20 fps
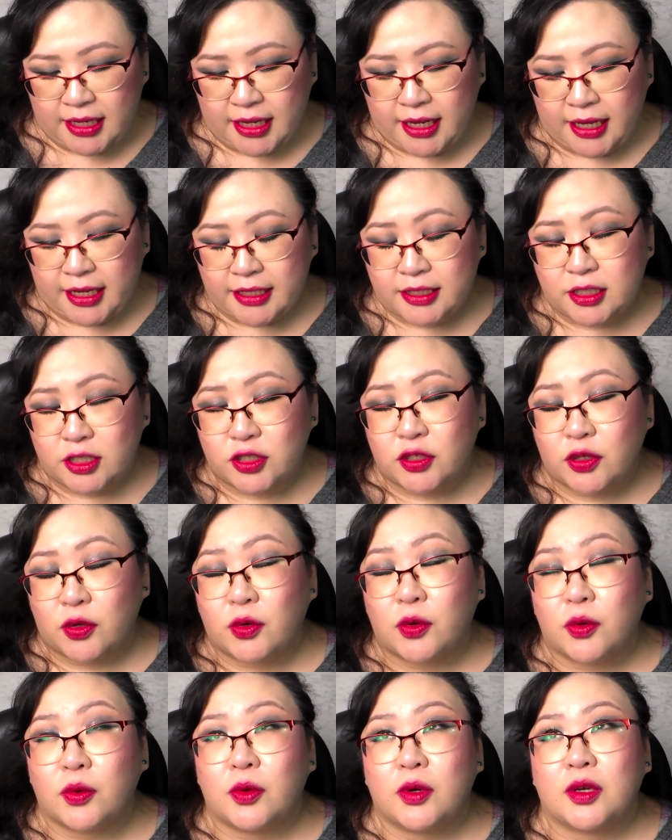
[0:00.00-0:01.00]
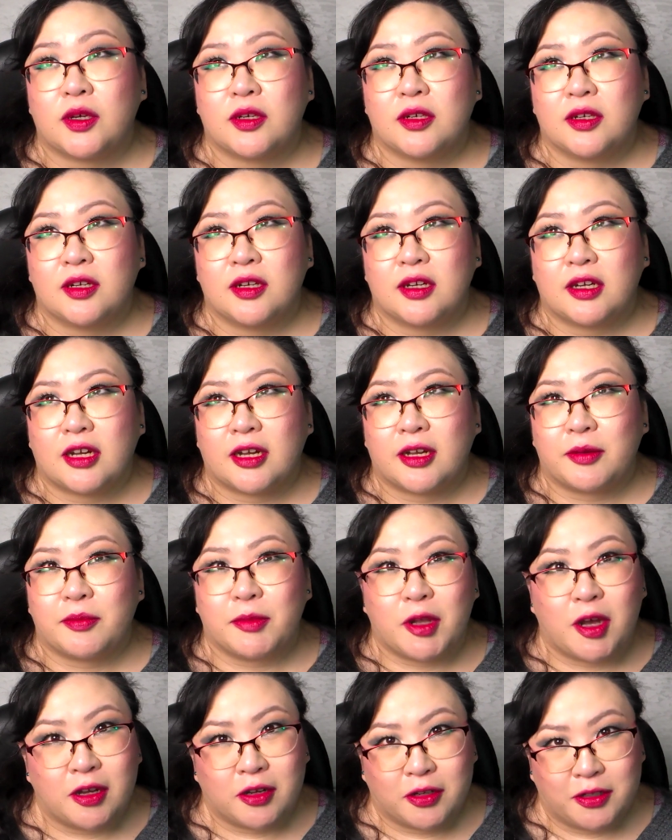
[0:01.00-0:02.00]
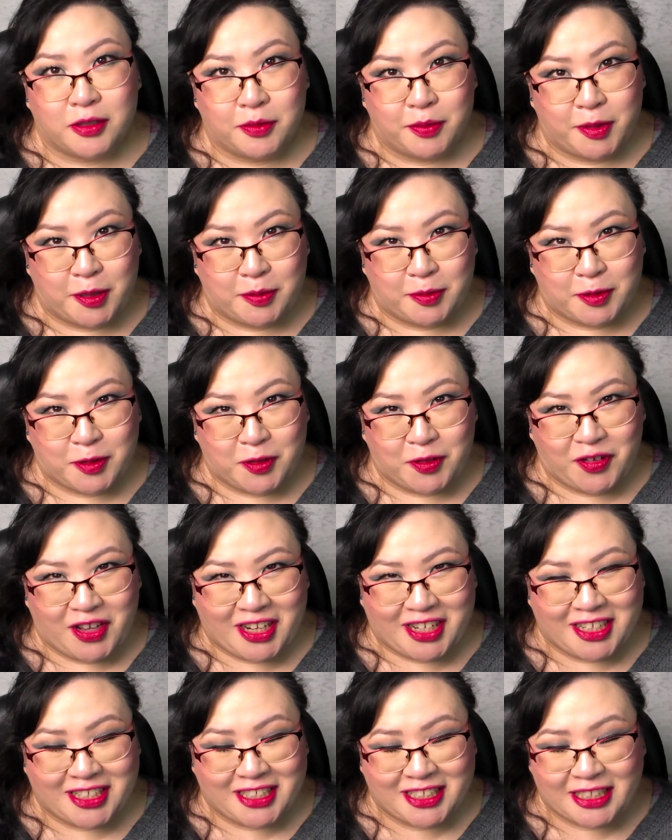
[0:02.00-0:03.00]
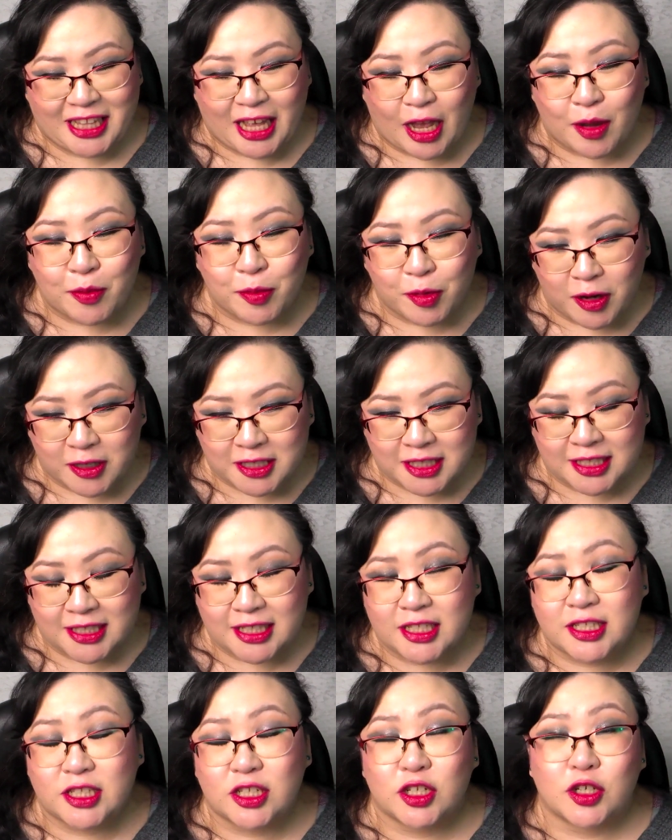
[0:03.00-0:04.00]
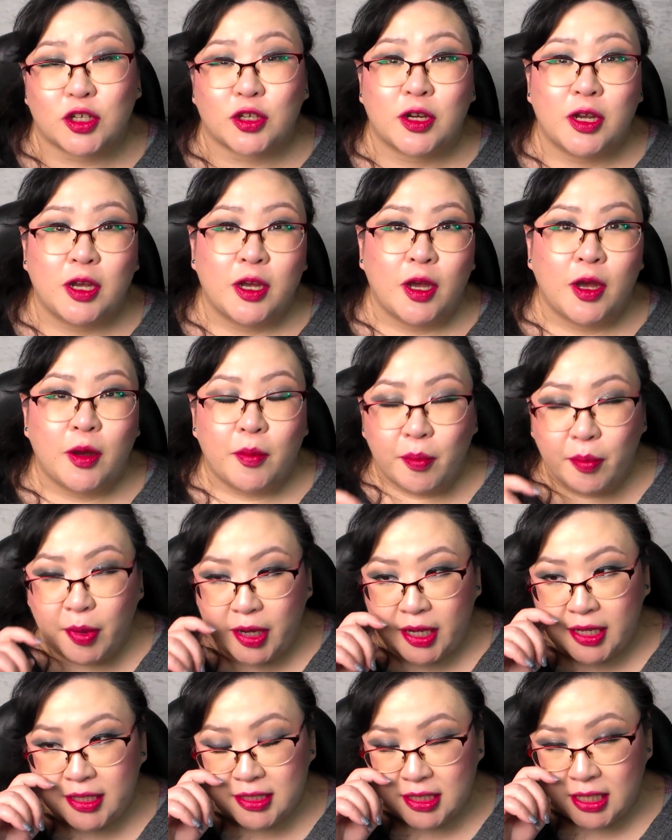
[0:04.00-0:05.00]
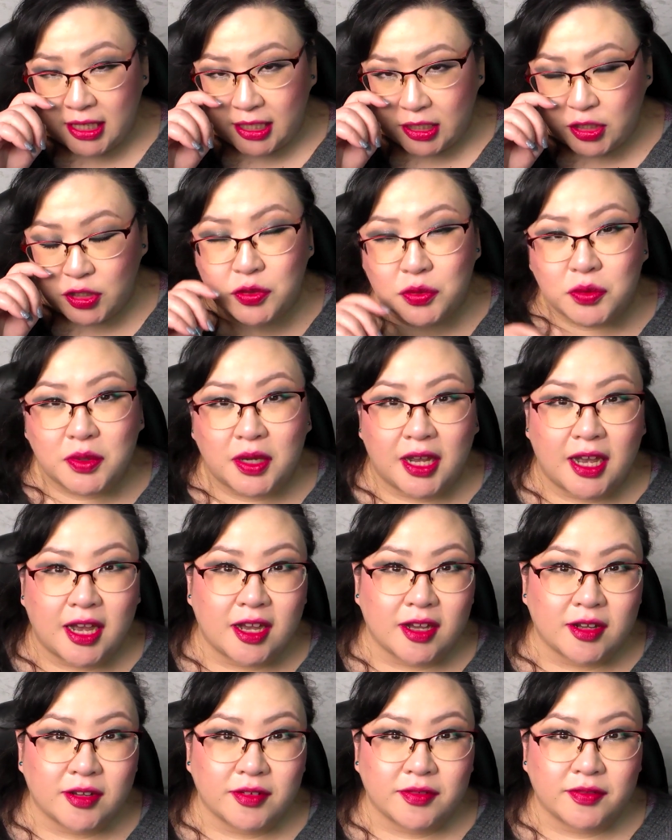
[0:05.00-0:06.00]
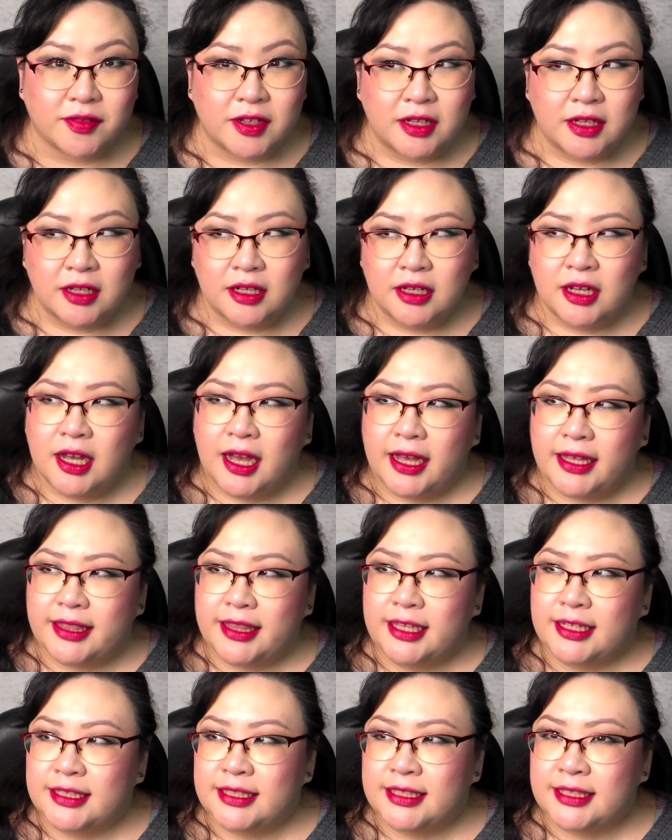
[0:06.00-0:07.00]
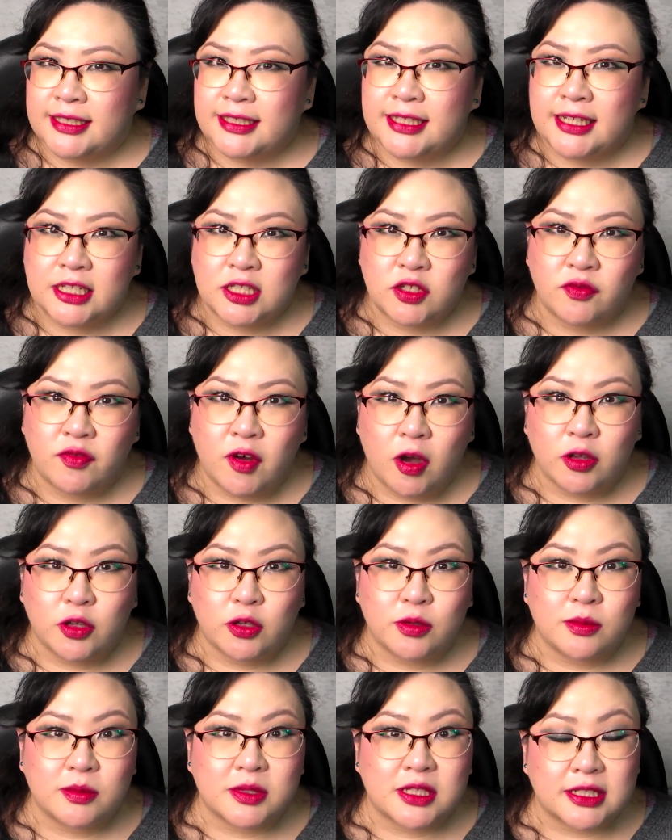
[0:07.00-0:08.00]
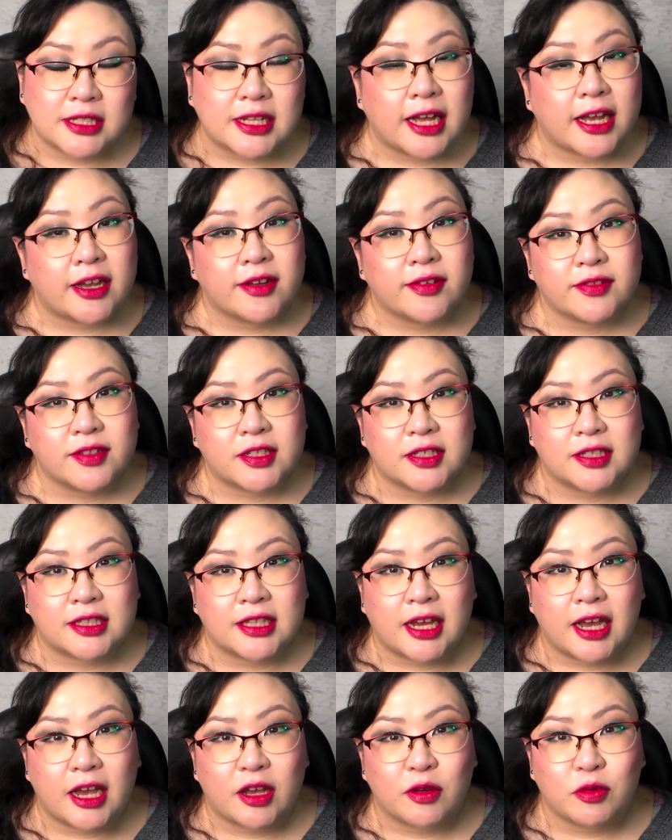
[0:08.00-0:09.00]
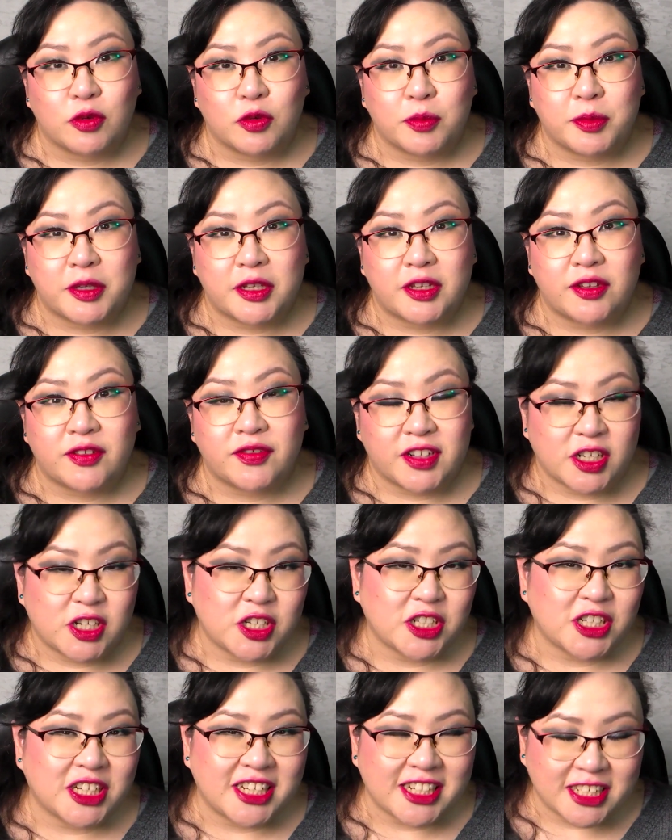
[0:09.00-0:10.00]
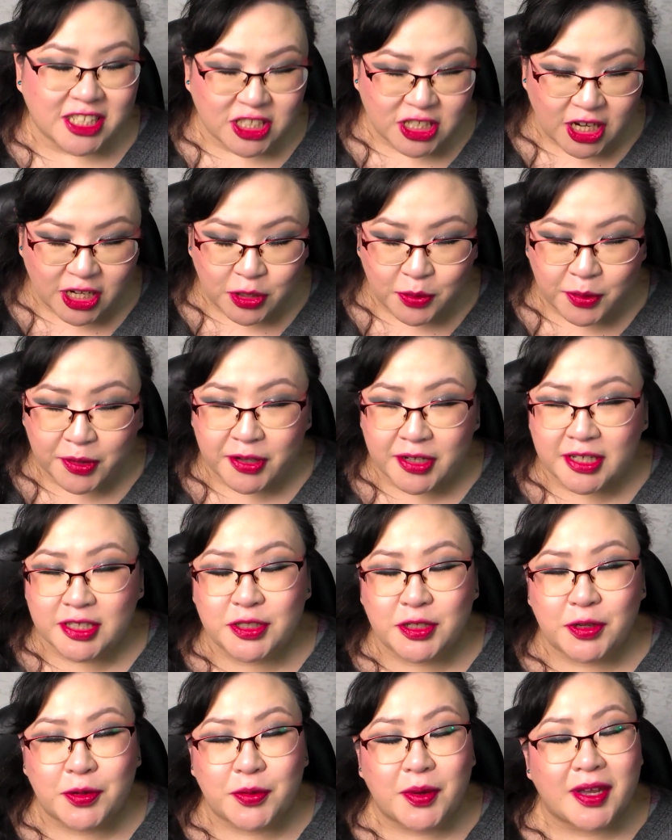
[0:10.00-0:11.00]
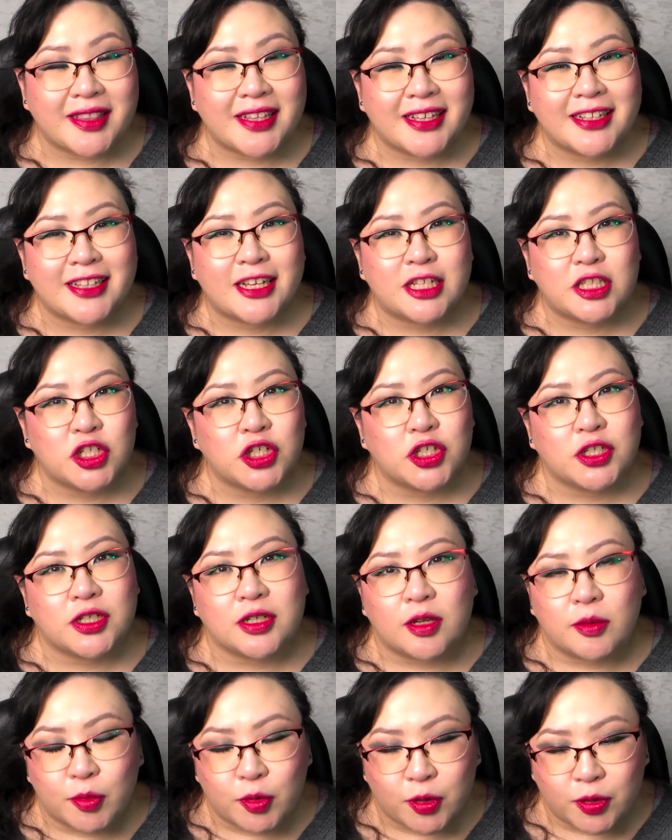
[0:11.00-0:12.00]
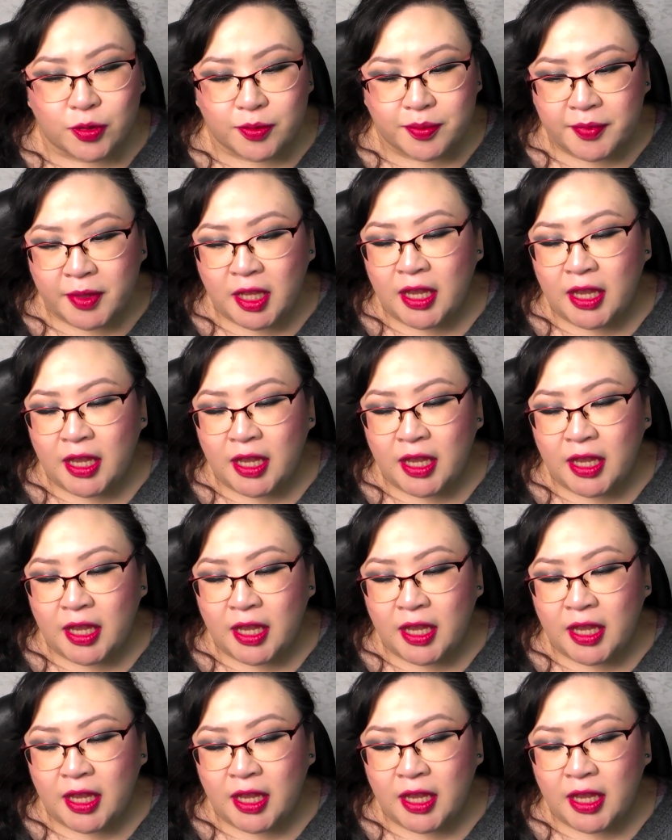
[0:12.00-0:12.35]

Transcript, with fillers: And so I'm not going to be able to finish that project this year, but I do have, I think, six volumes left that I will be finishing in January. So I think that's a good number.